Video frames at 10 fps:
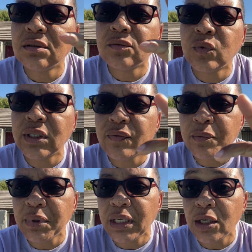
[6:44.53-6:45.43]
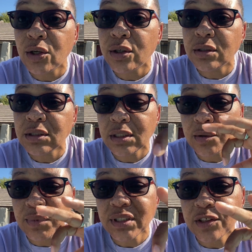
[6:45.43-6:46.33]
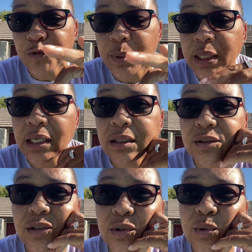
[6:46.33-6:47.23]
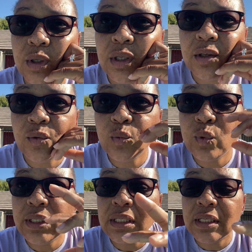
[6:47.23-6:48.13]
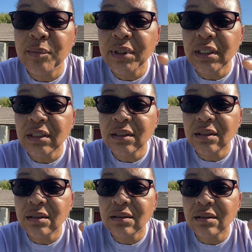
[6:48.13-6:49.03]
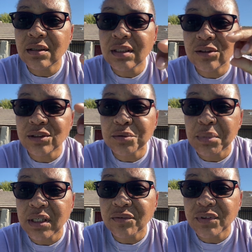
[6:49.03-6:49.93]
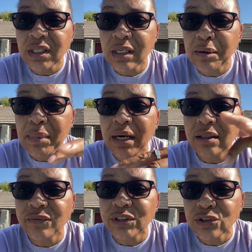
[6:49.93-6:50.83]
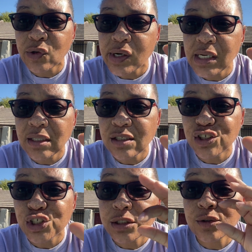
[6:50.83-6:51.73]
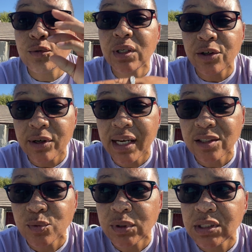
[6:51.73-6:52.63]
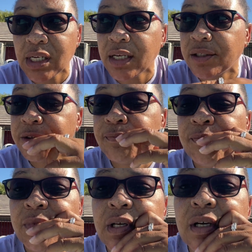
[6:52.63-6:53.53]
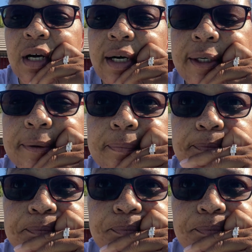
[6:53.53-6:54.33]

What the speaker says: one of them getting hurt in the midst of playing. So we limit Theo's amount of time out of his crate to interact with Shadow. And